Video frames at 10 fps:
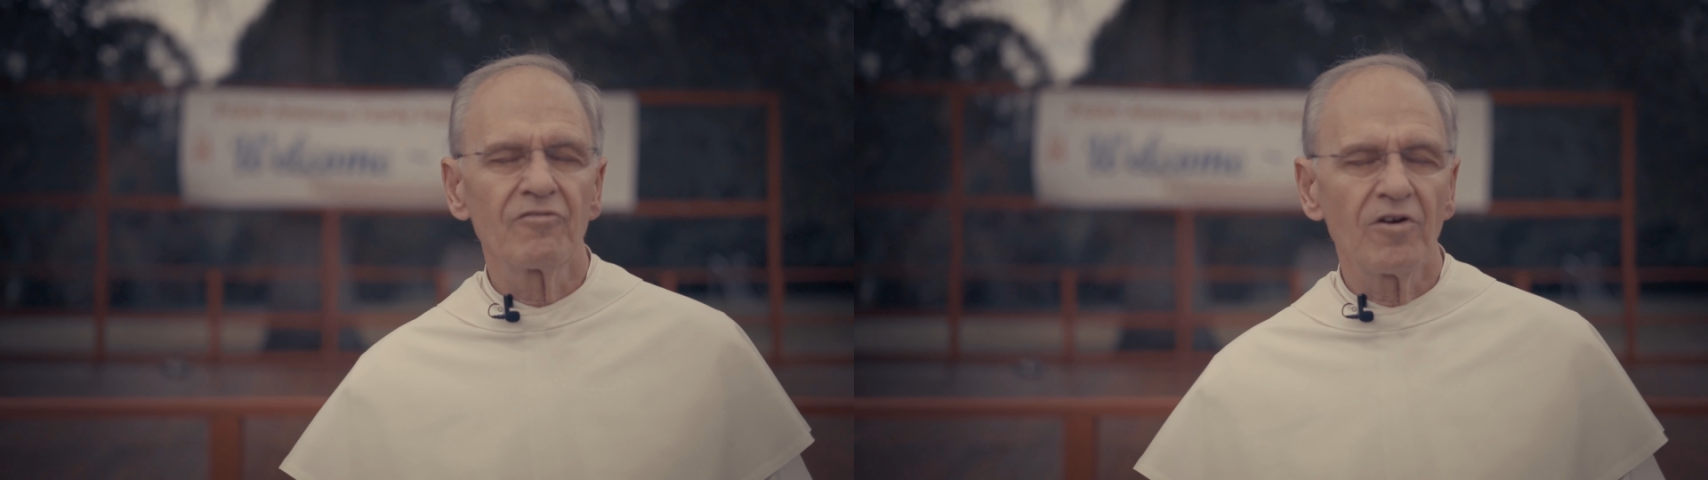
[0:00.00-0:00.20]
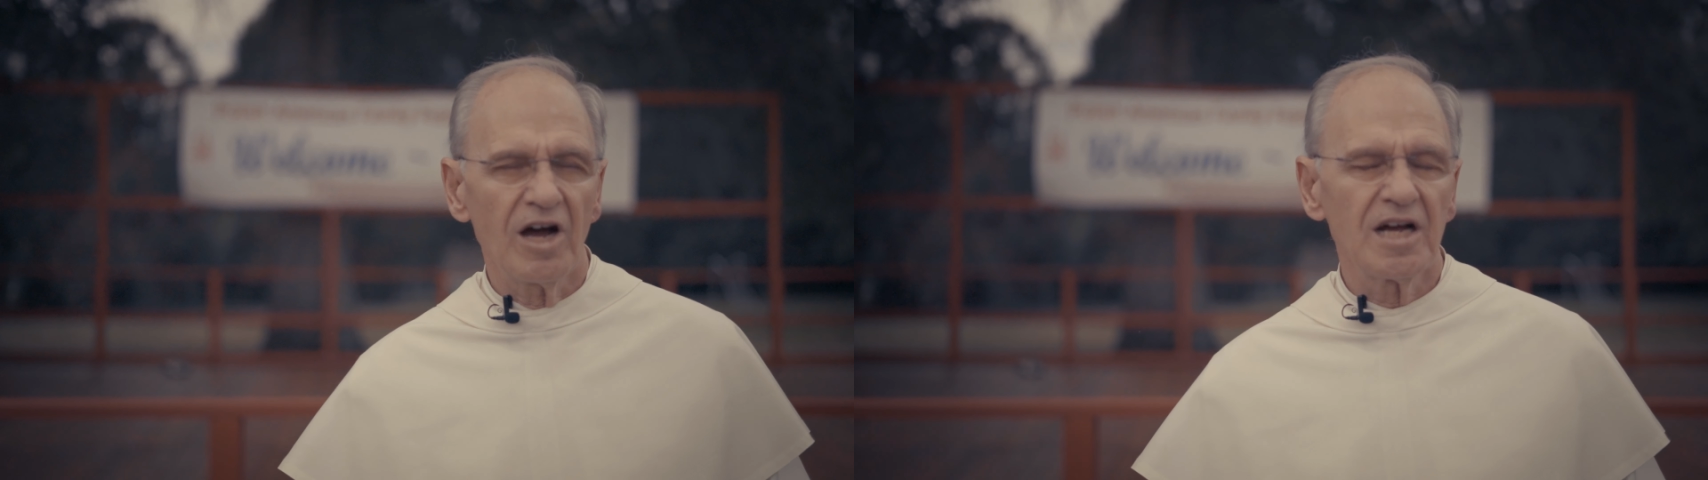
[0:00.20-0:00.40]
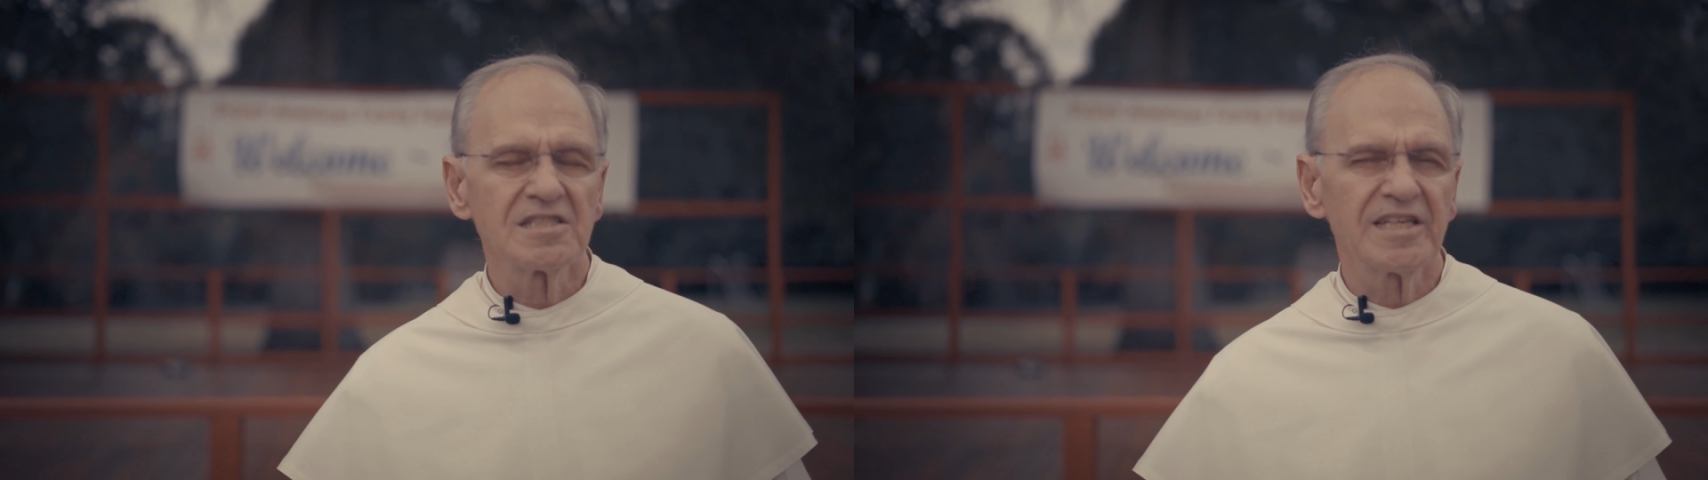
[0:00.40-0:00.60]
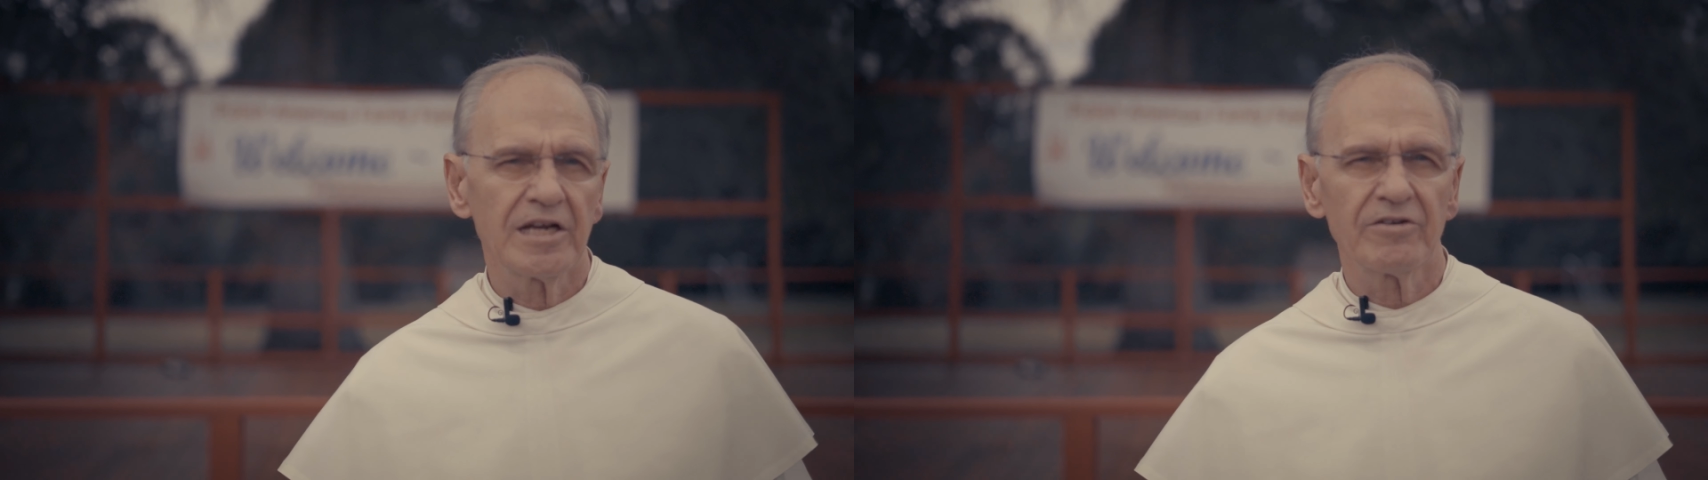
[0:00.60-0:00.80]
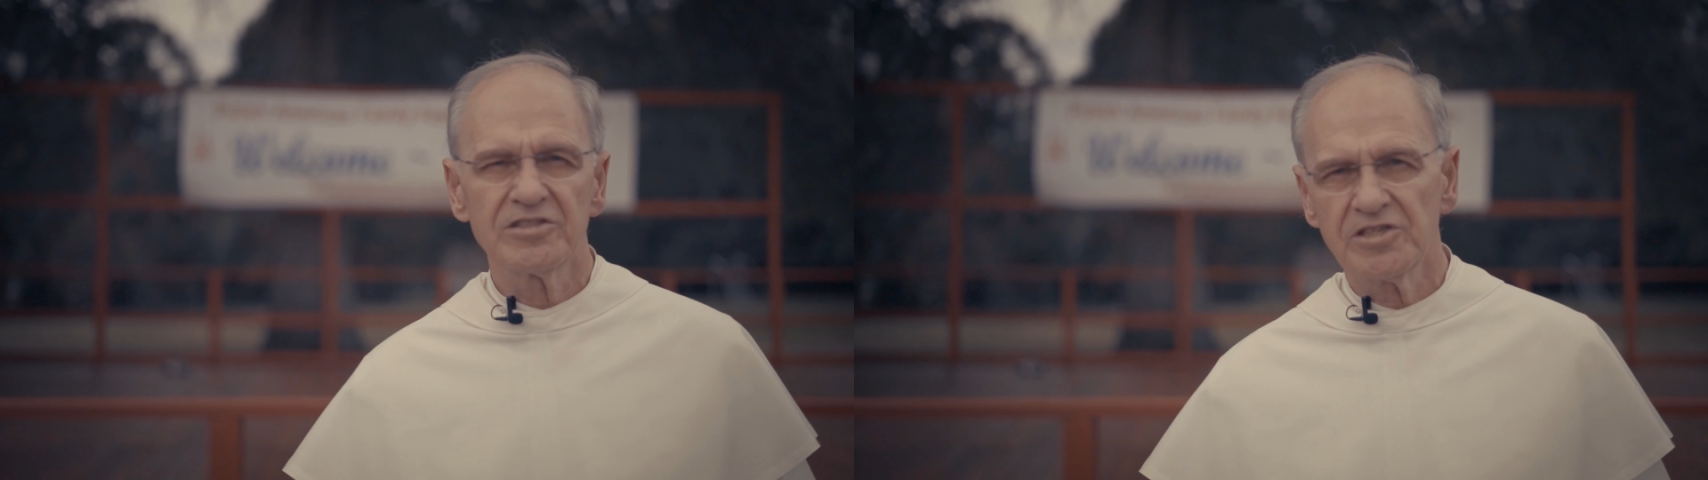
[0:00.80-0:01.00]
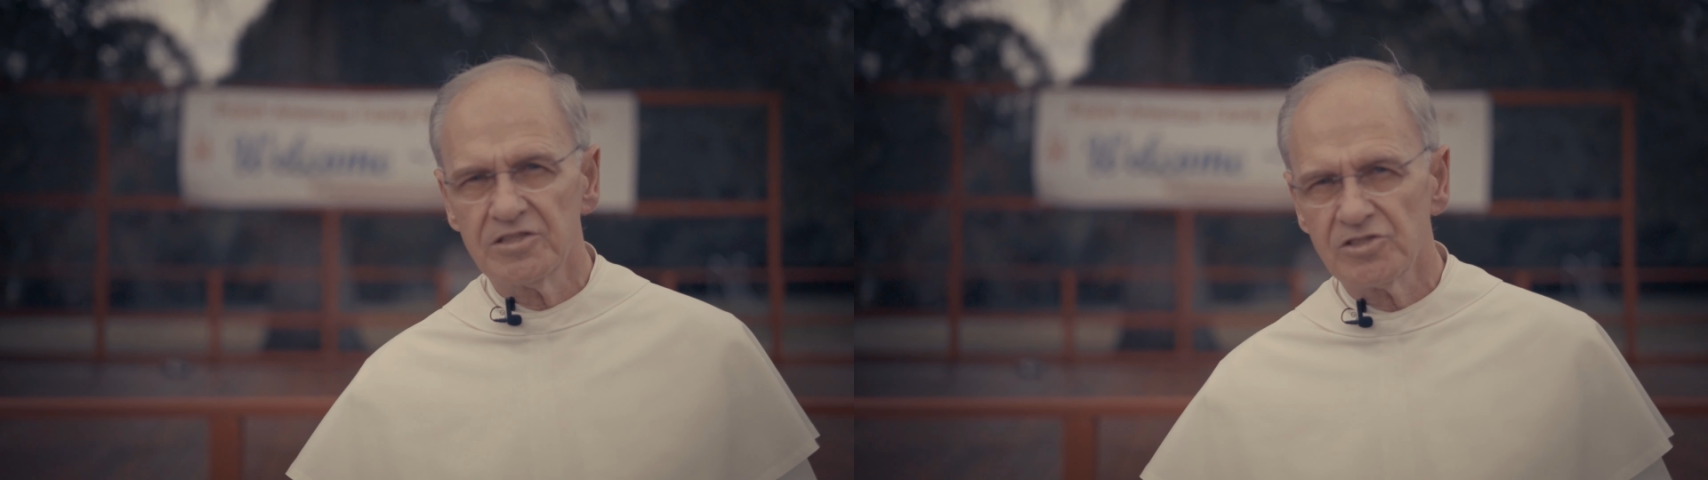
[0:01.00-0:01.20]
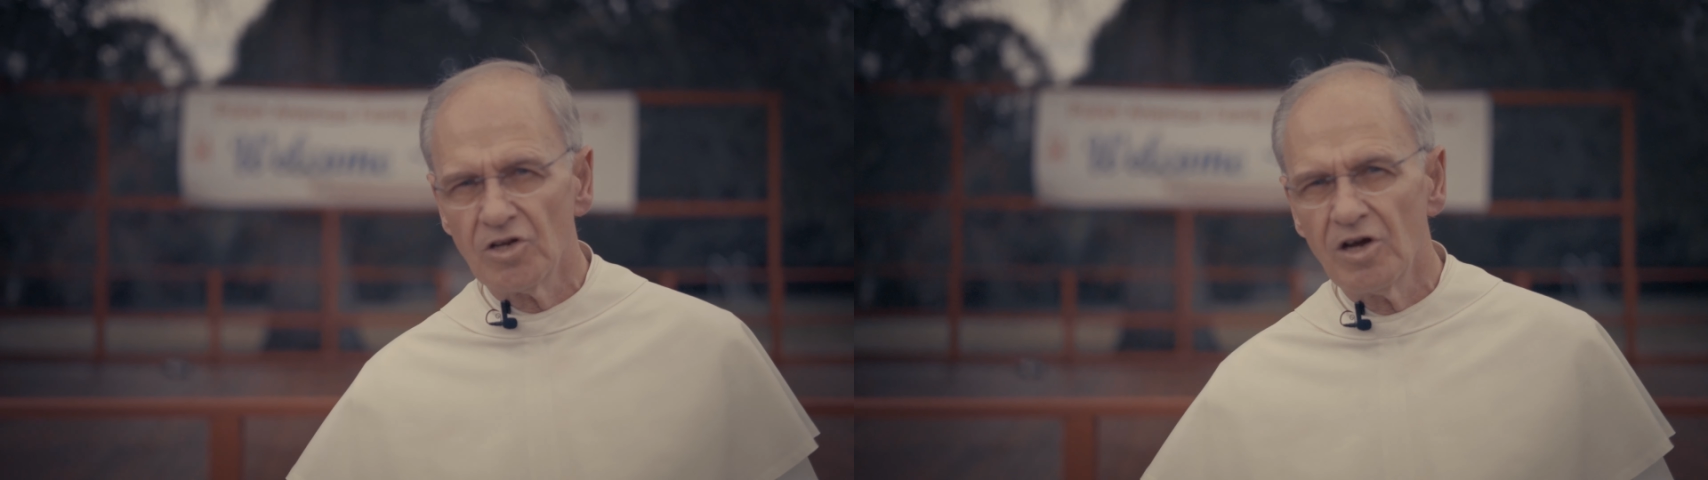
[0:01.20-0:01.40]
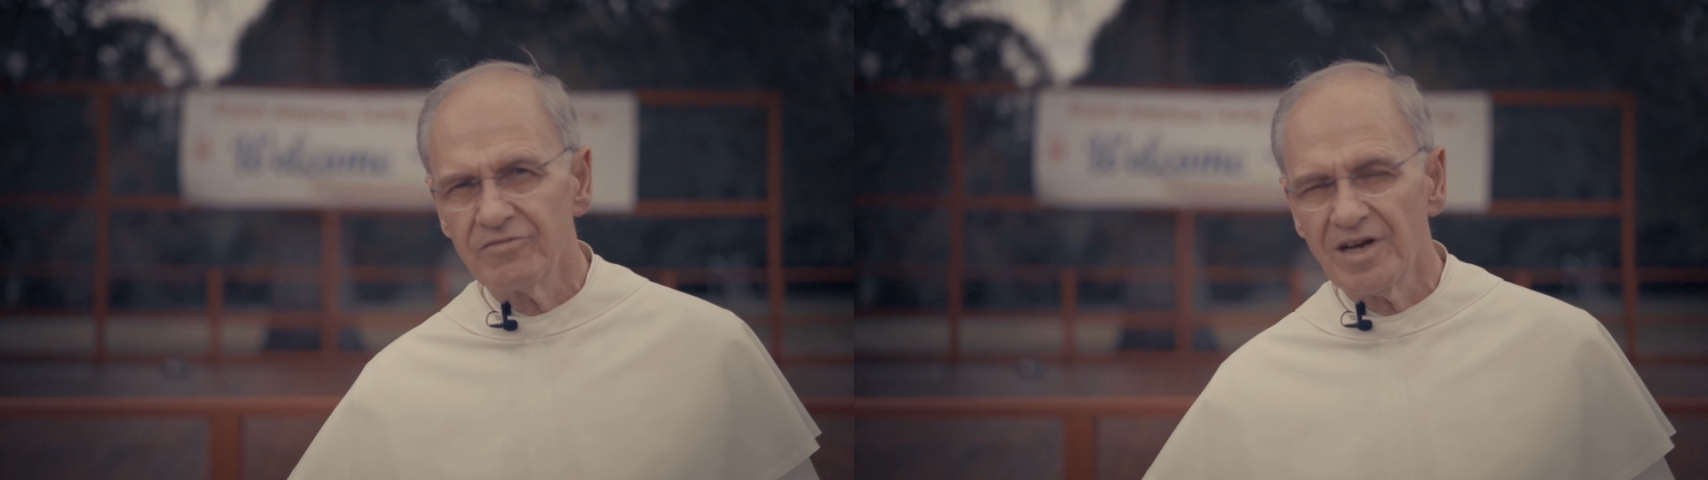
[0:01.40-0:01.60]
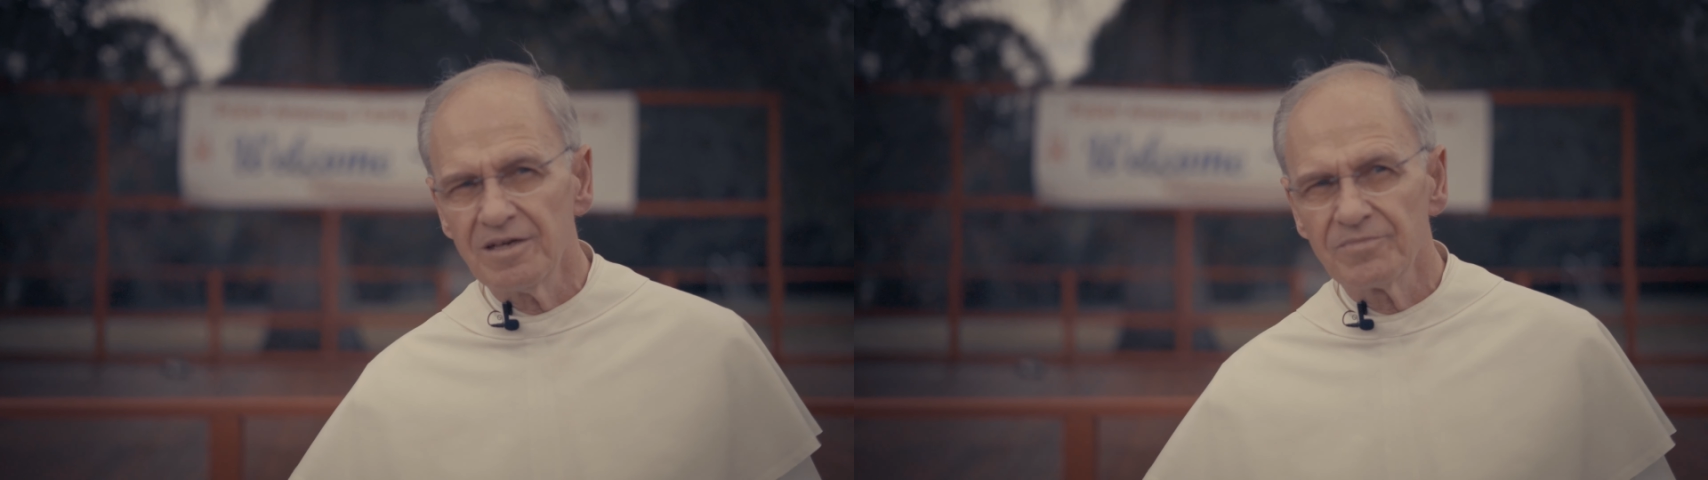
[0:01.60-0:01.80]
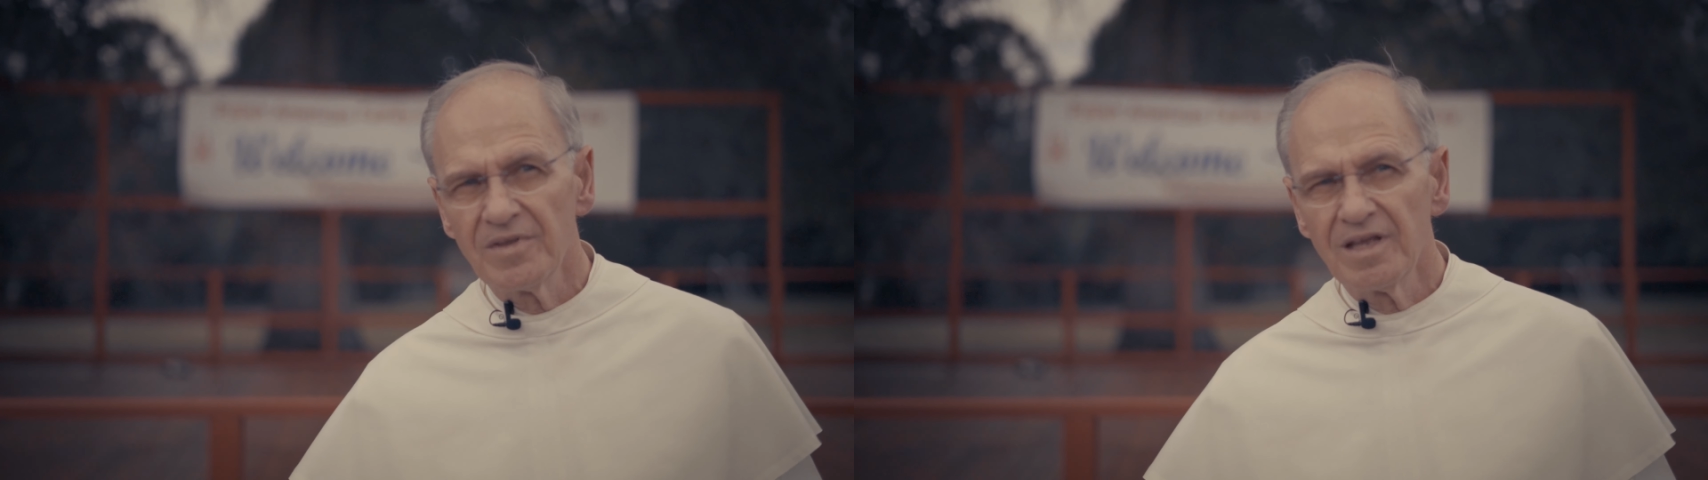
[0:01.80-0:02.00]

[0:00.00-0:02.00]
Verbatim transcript: for us here at Częstochowa